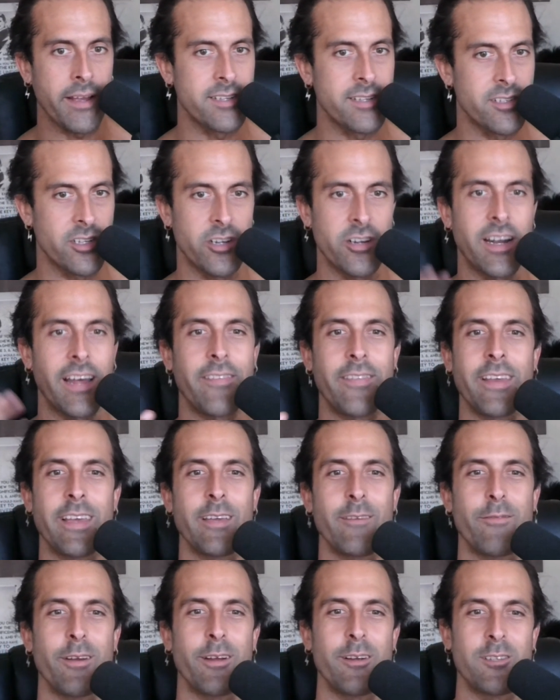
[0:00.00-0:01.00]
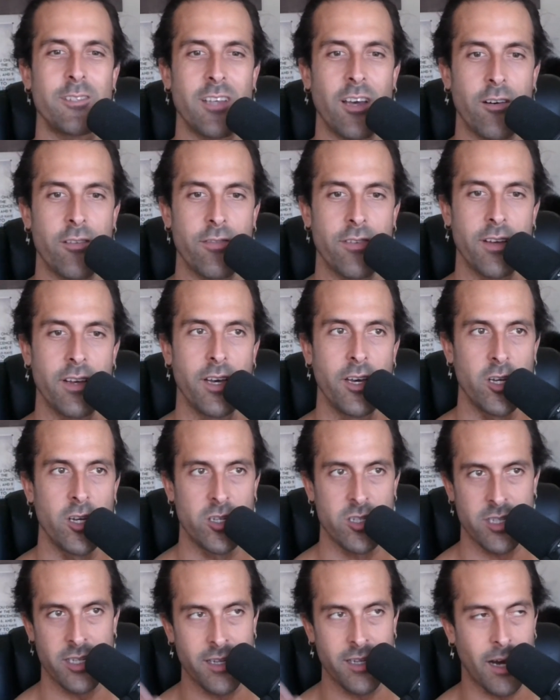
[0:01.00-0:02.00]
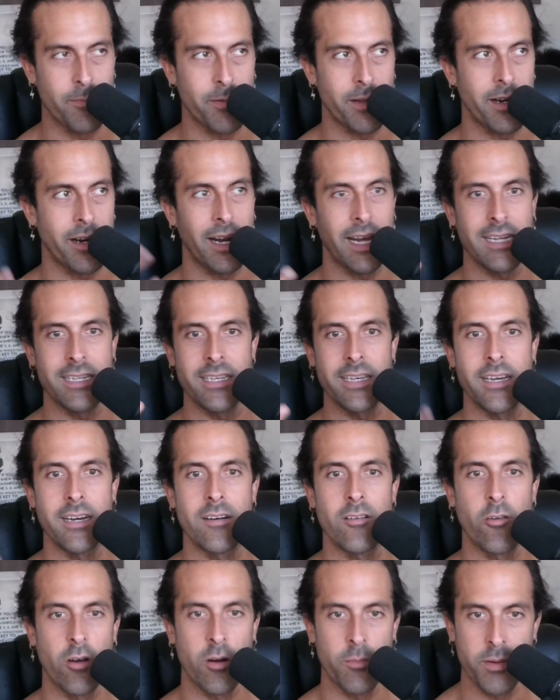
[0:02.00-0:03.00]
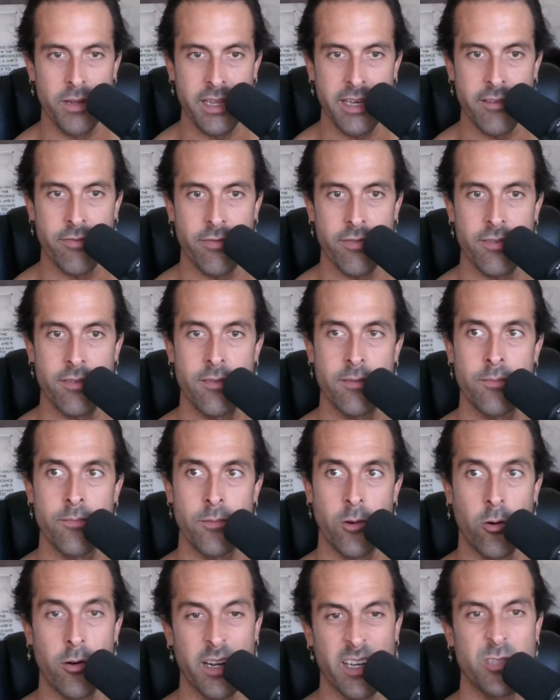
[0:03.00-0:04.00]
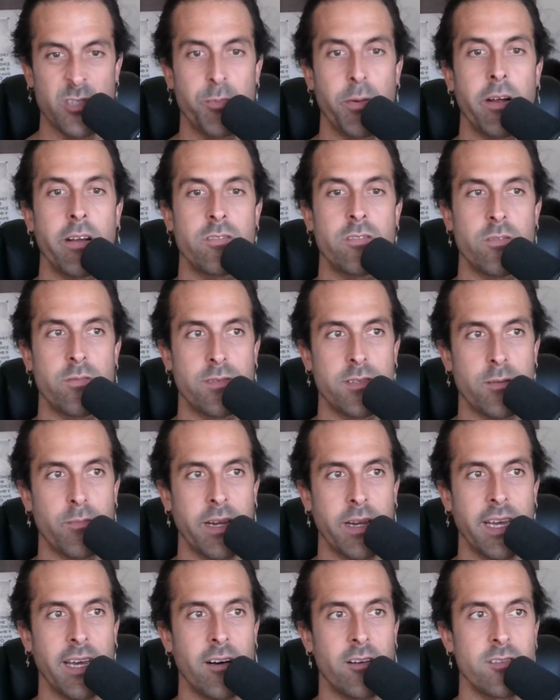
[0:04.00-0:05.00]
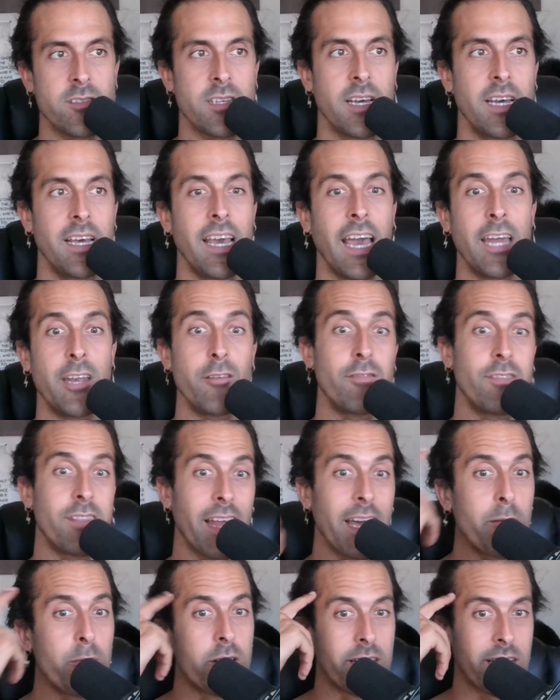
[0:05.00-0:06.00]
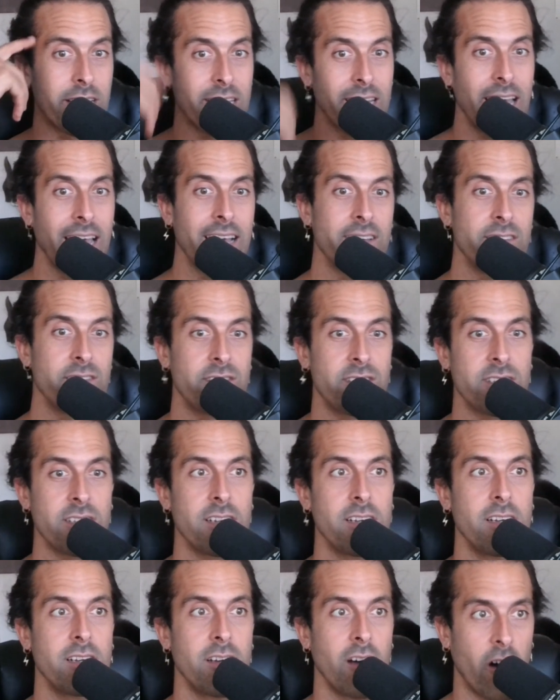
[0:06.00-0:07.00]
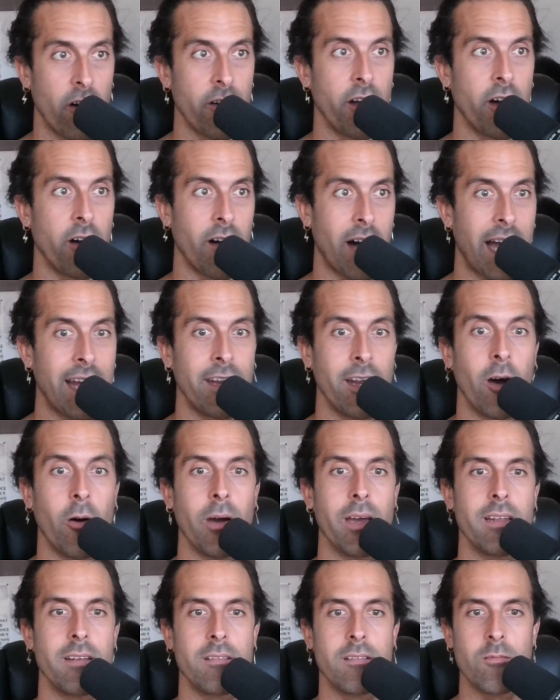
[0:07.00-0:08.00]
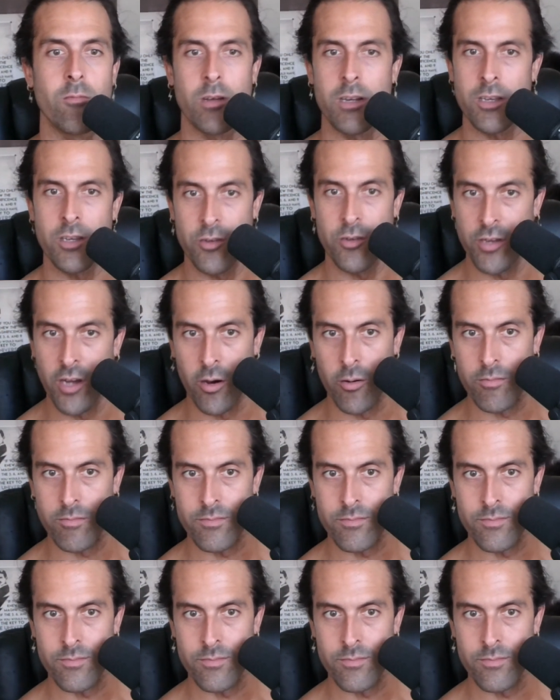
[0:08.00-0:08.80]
Because then you're not thinking for yourself. You just adopted an idea or a belief or an experience from somebody else, and you've labeled it as, oh no, I know it, when you don't.